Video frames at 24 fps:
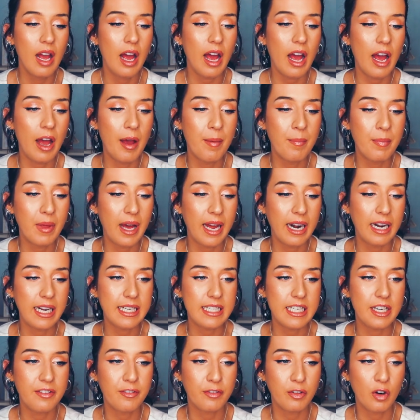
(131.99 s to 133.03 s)
And I
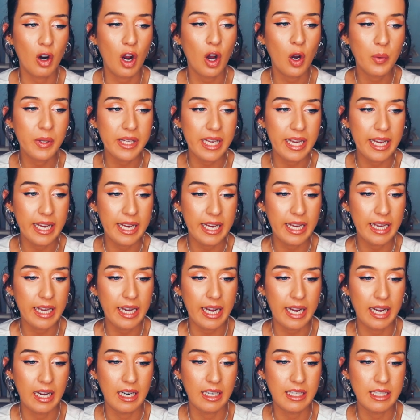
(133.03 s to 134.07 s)
did it for a whole year.
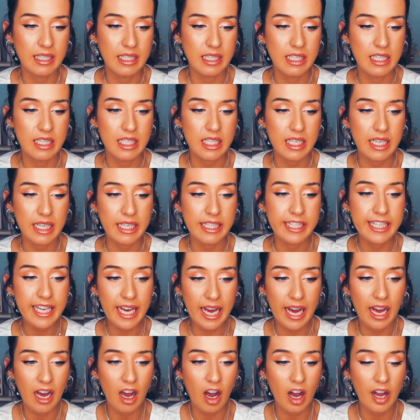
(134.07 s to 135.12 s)
And
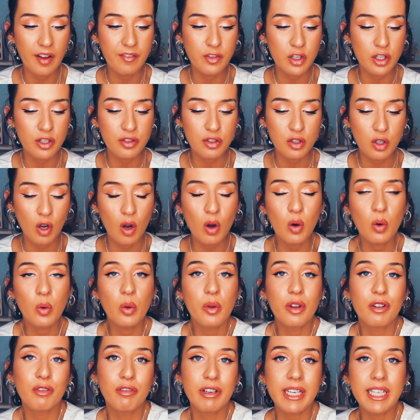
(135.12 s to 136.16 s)
yeah, I've just got all
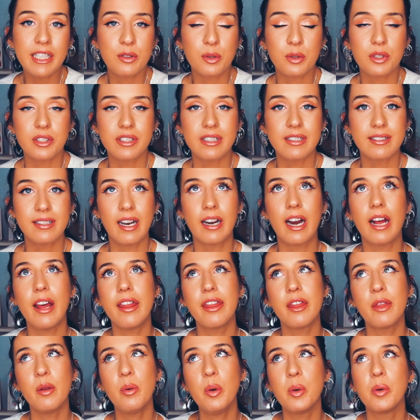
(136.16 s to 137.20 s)
the resources. And I
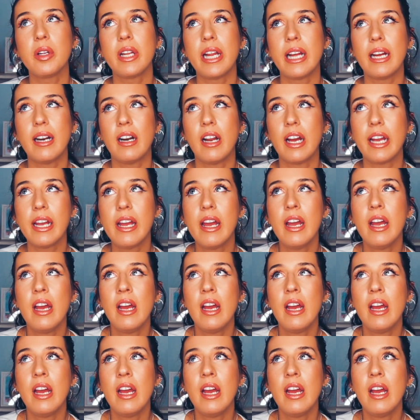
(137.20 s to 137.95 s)
thought that like,